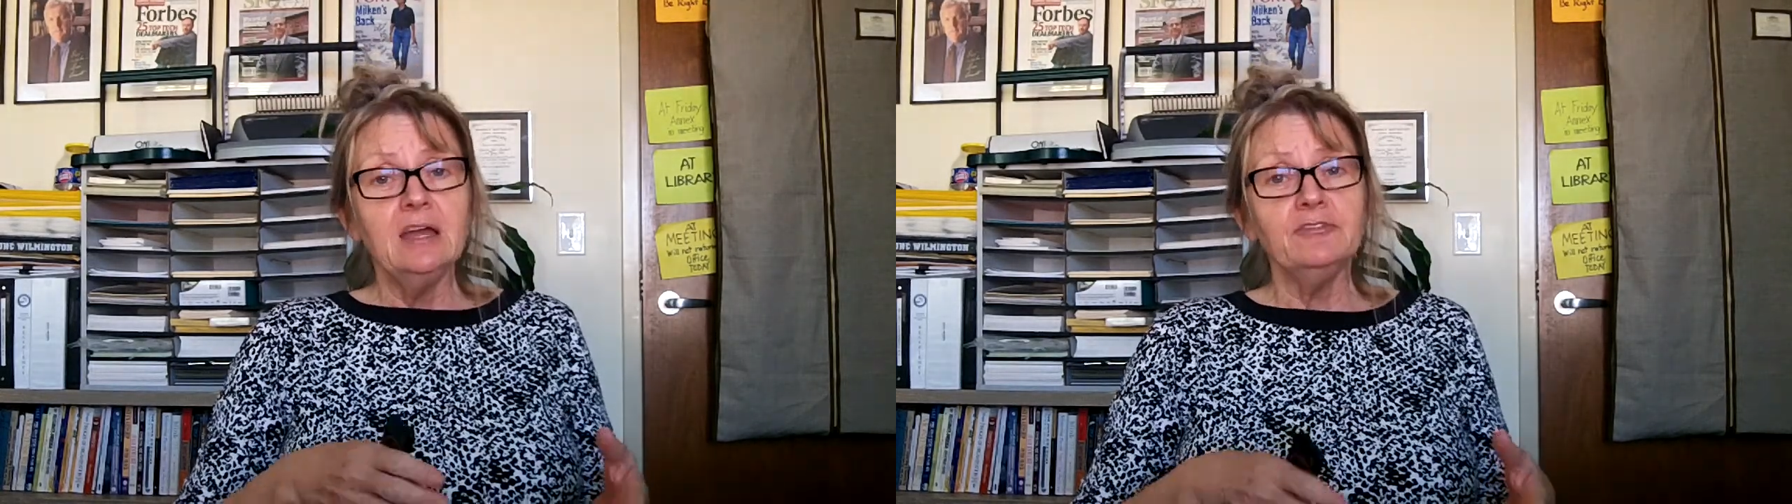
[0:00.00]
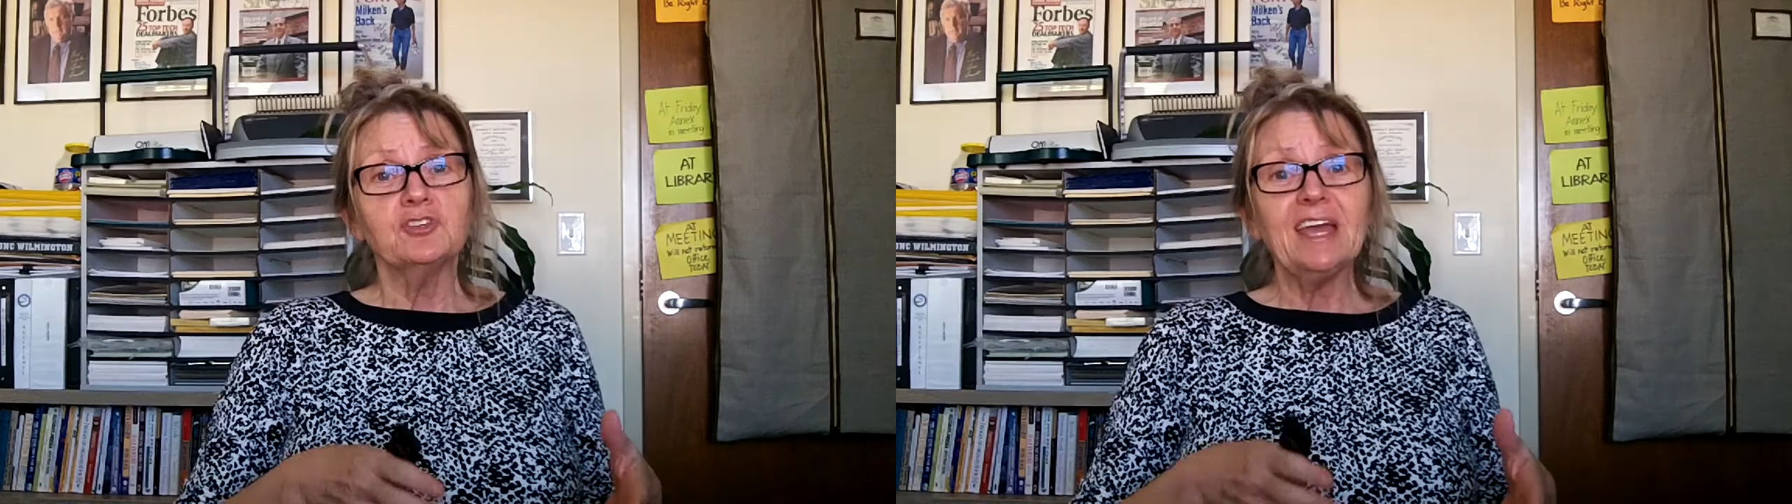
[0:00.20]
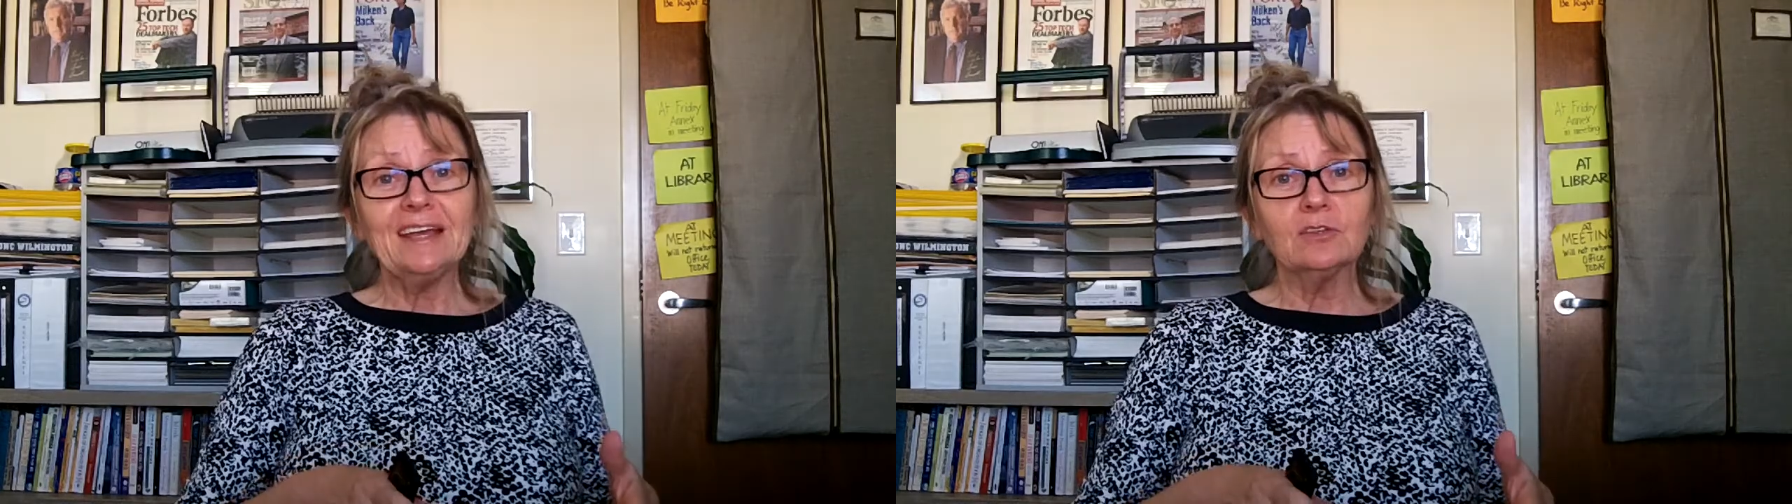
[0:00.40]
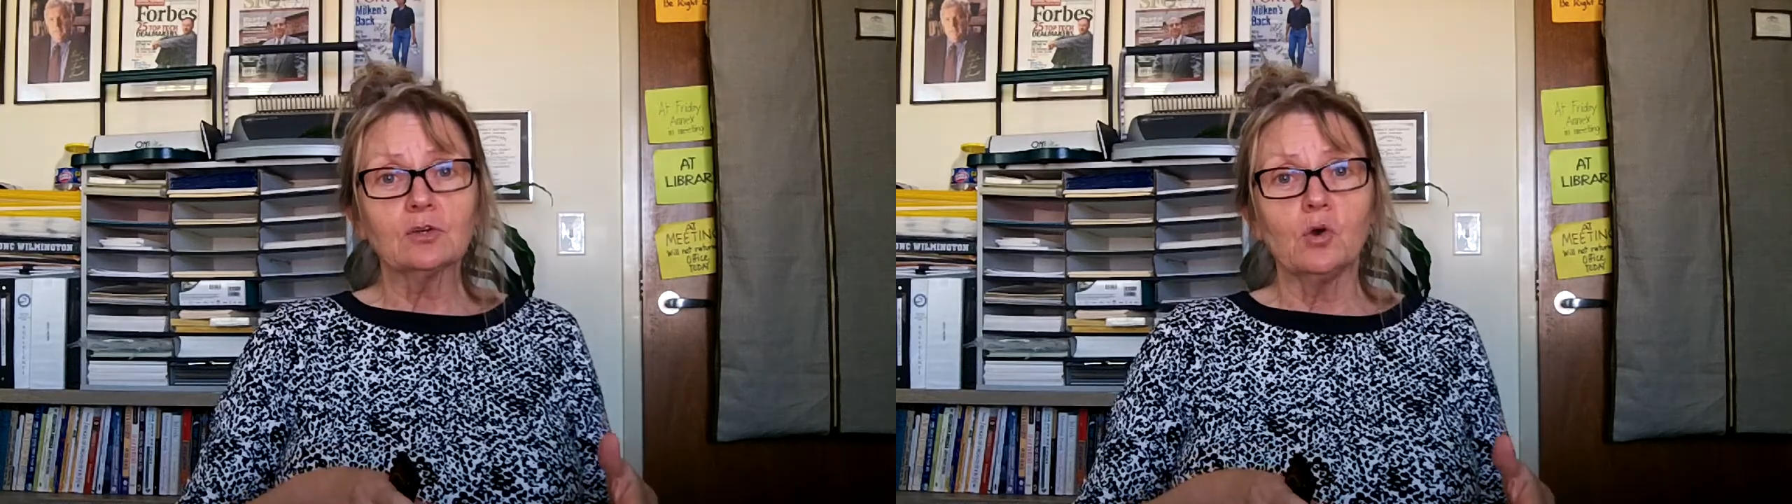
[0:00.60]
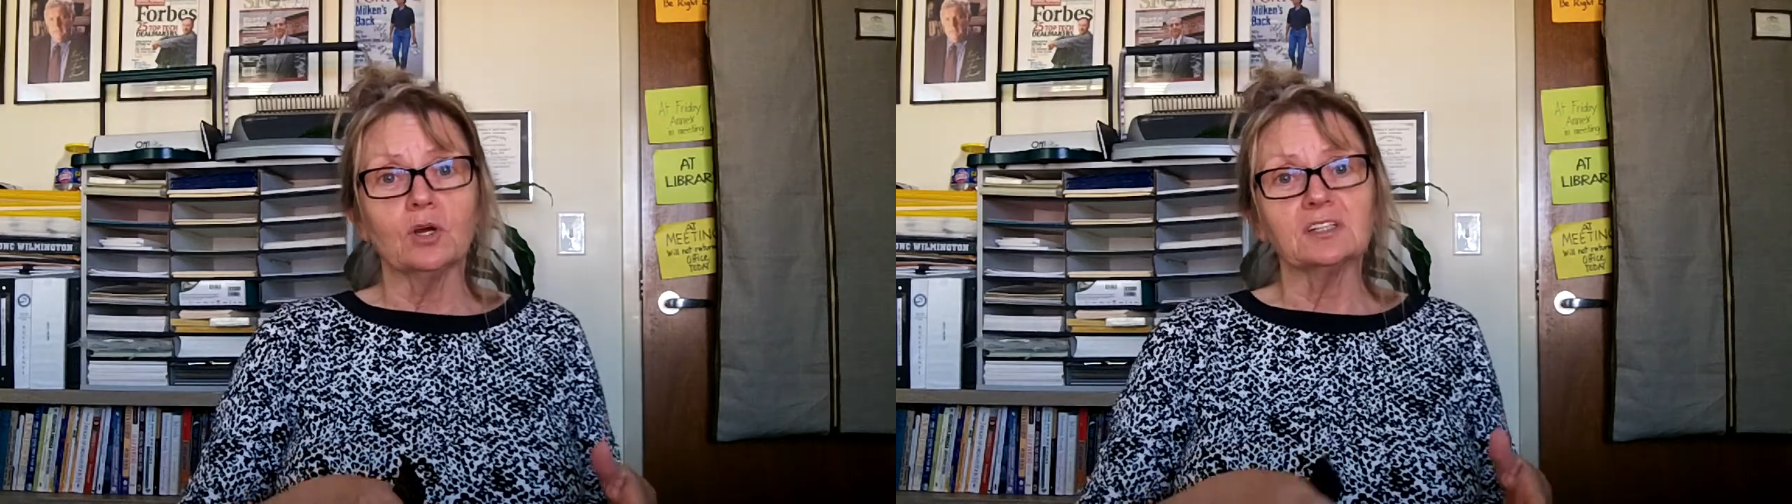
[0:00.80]
If you take the
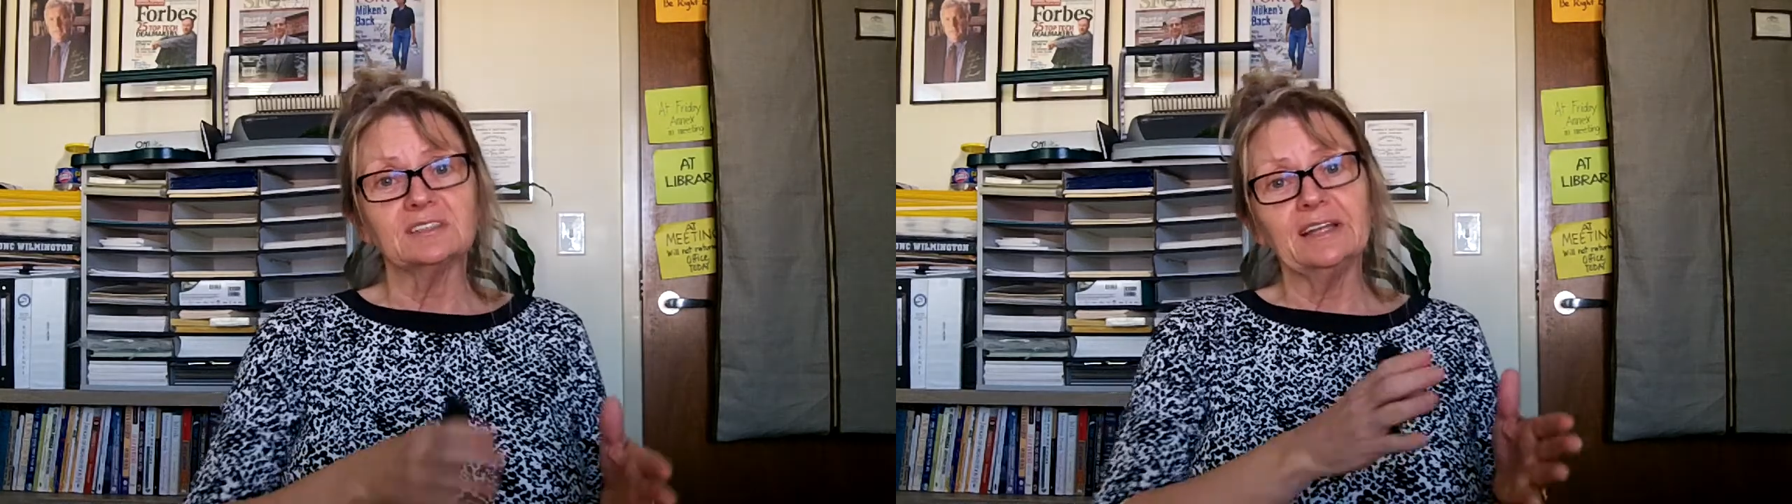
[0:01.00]
course,